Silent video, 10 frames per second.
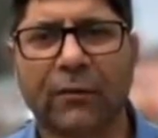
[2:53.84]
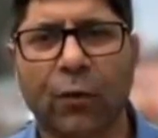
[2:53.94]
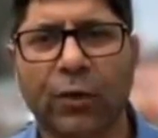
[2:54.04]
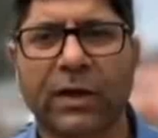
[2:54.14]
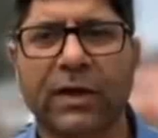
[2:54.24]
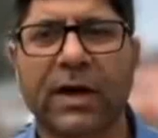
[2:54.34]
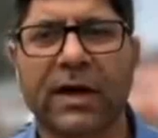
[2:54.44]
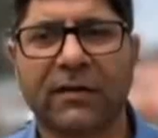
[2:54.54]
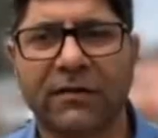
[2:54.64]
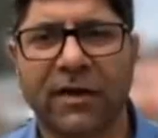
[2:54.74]
vote here,
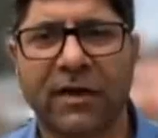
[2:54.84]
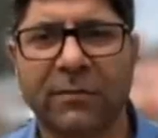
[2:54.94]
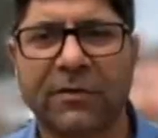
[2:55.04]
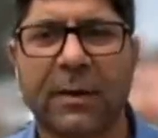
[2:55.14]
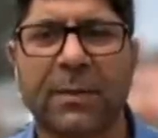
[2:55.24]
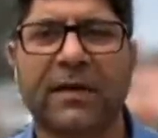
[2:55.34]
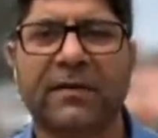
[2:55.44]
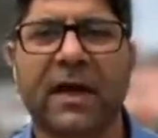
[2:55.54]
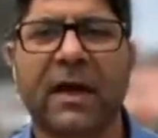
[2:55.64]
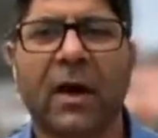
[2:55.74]
register himself as
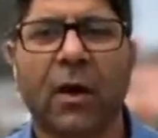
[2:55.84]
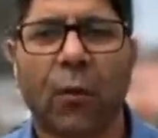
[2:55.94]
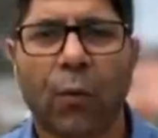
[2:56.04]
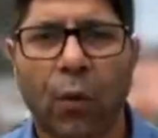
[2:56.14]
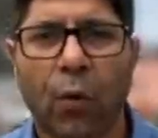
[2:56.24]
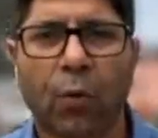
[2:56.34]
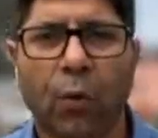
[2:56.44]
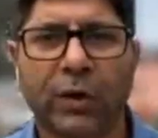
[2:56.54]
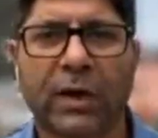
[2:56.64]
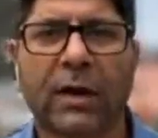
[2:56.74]
a vo
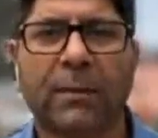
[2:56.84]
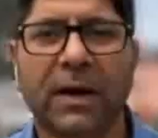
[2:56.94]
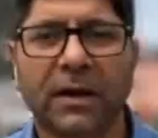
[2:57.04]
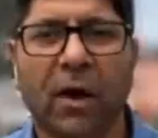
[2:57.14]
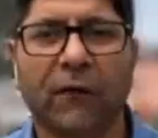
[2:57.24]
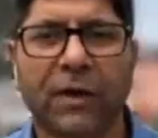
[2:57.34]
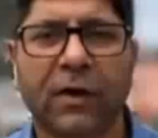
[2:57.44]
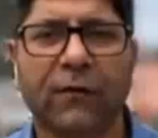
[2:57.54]
voter. But after